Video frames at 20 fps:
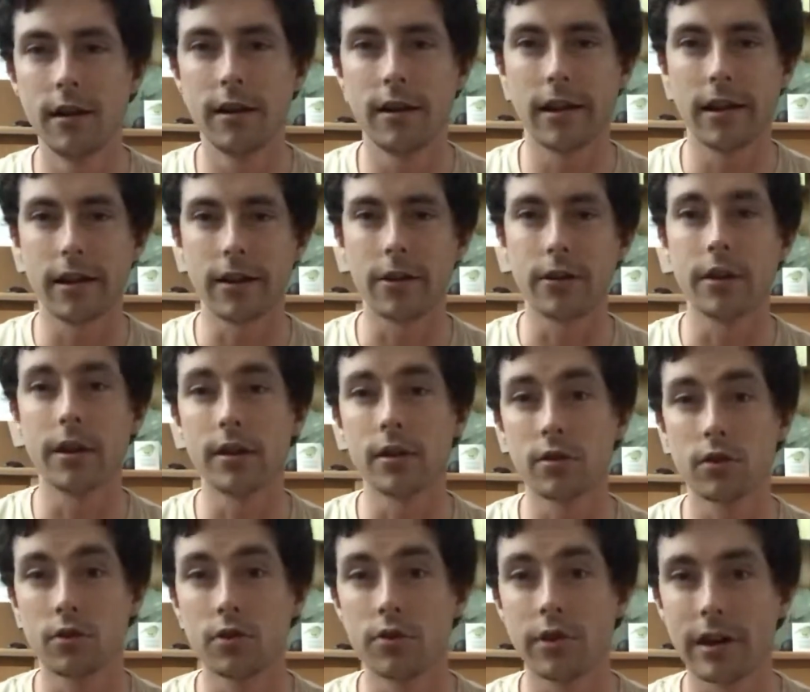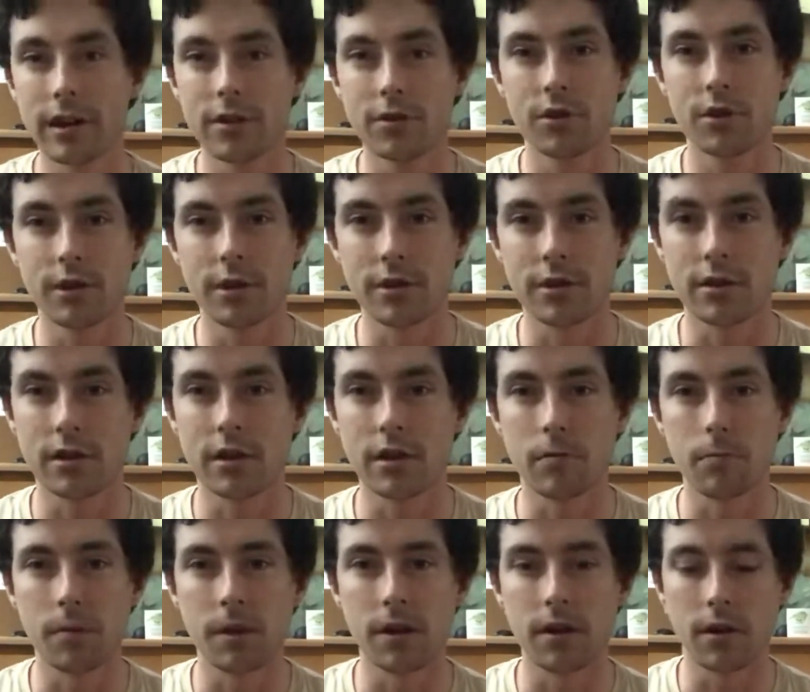And our next stretch is going to
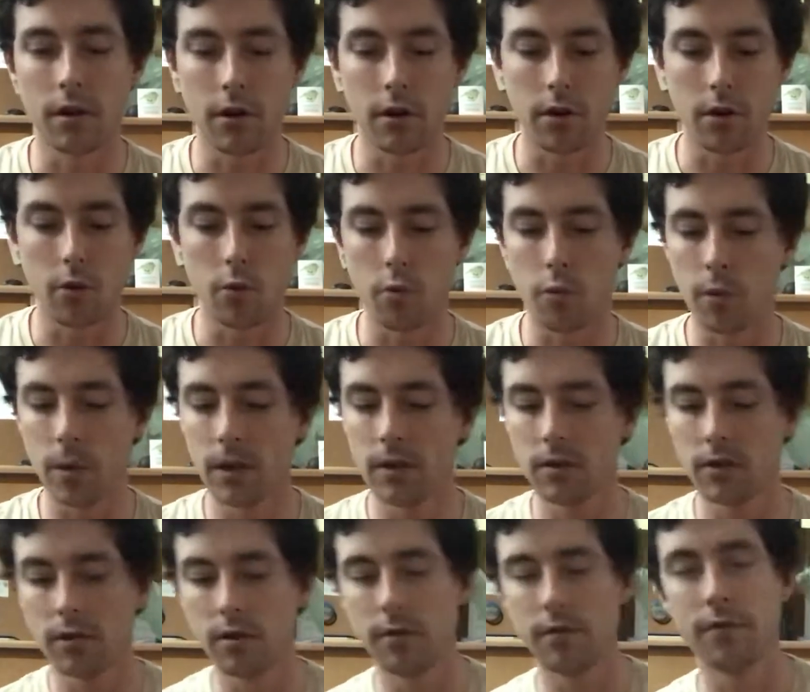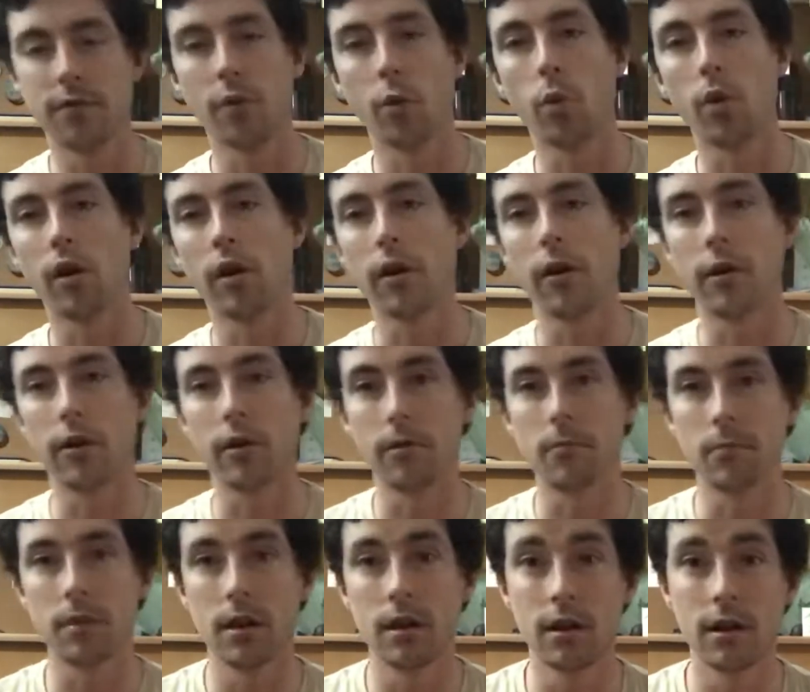be our wrist
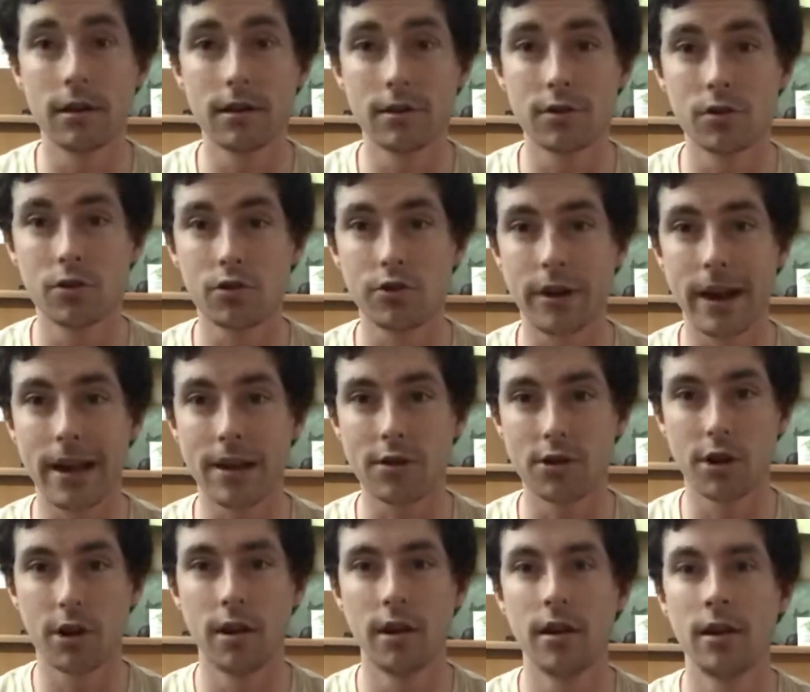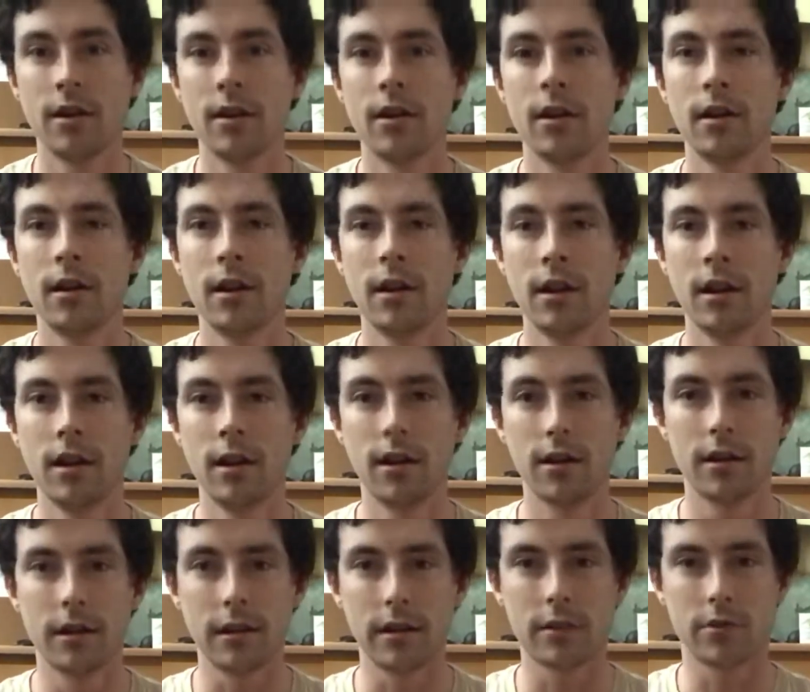forearm stretch.
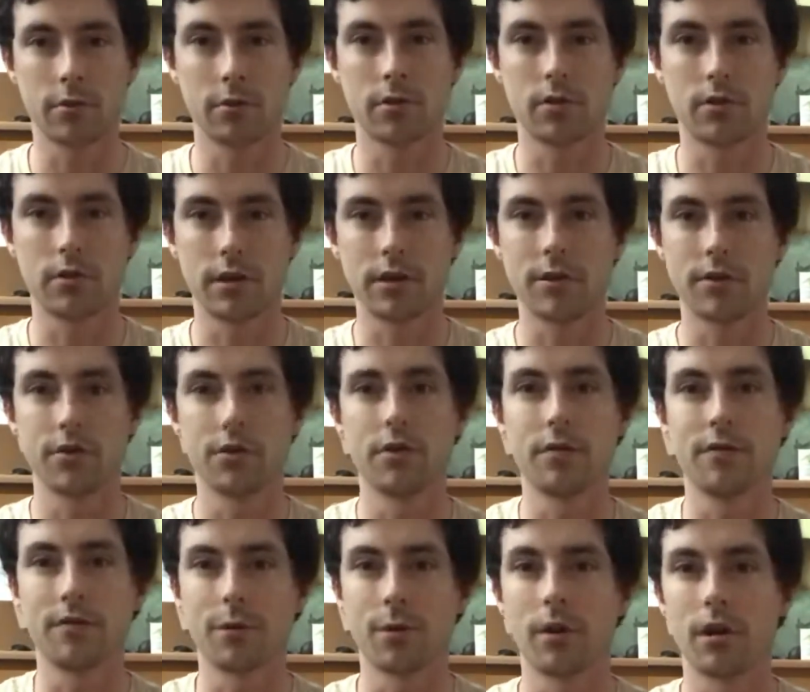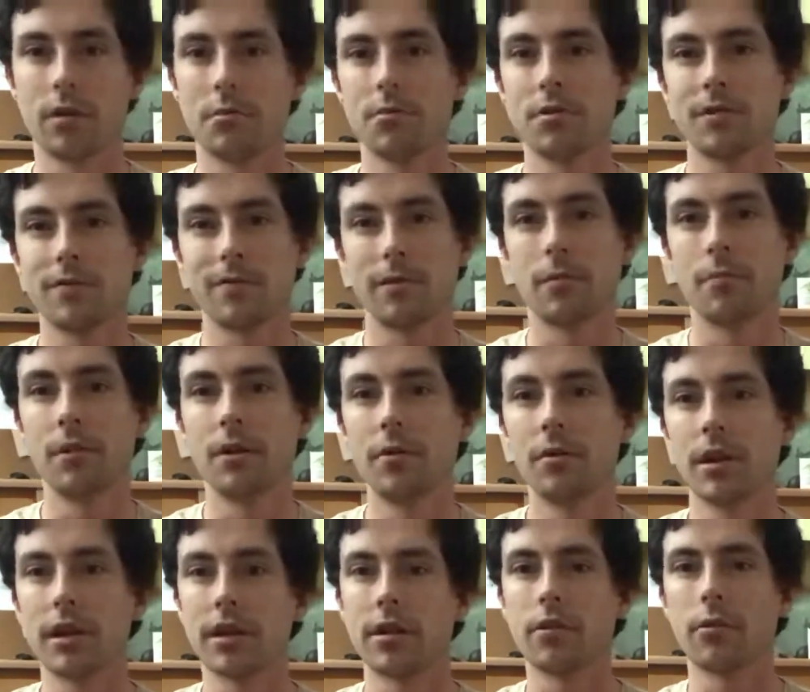Now this one stretches your forearms, and for me when
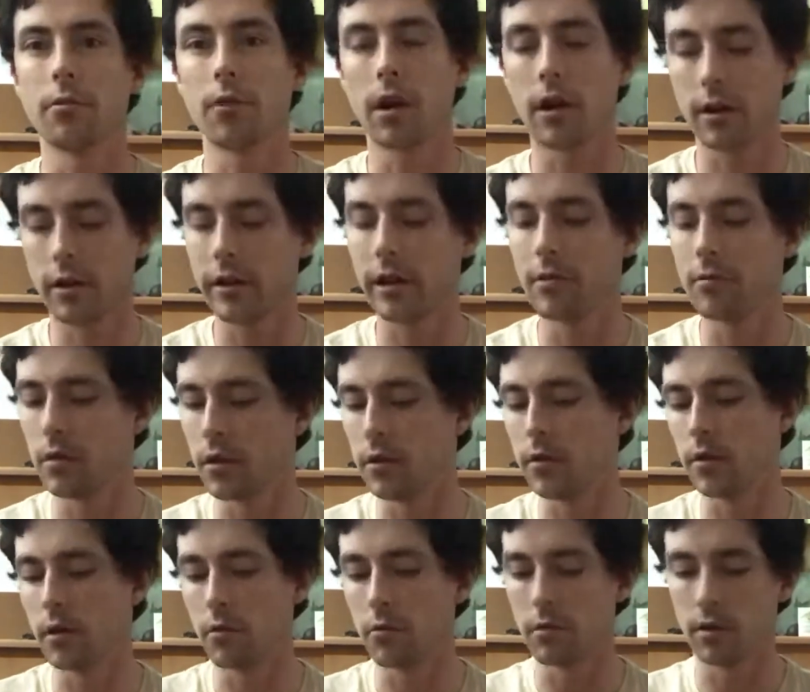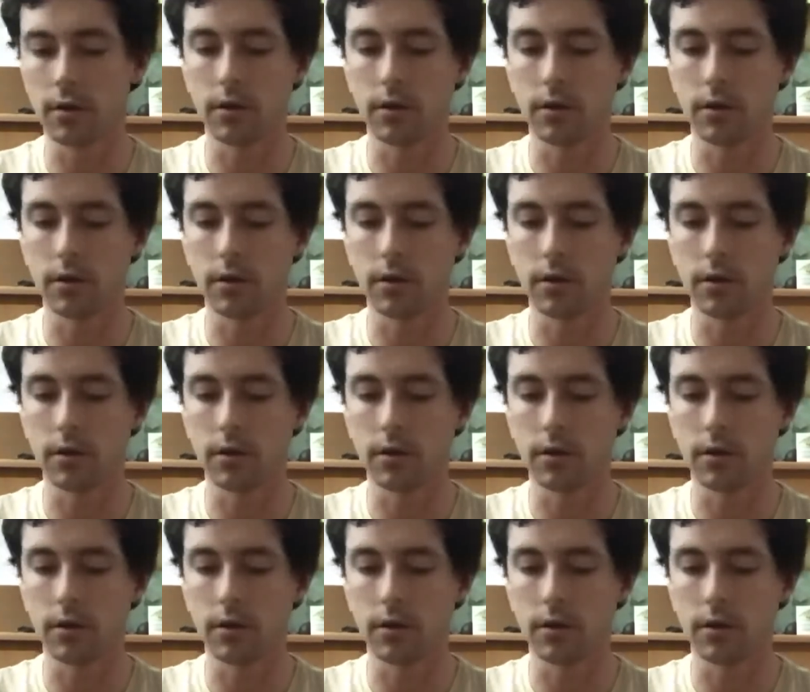I go rock climbing these get really